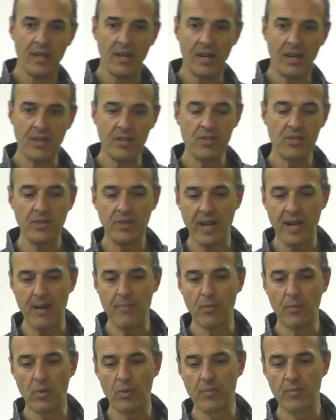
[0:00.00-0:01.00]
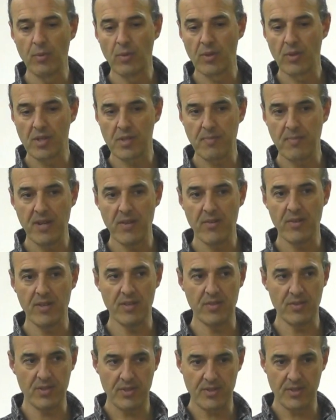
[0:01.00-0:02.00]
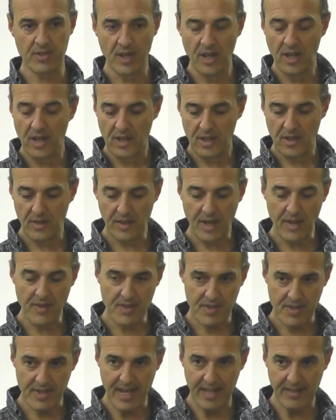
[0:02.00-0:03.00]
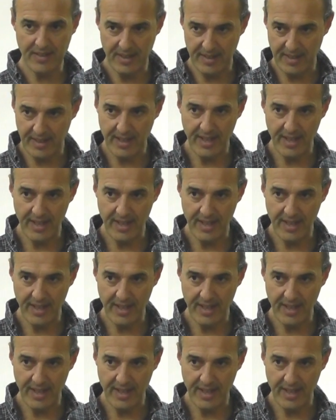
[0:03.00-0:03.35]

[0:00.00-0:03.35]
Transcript: And as you get more and more experience, you'll understand that the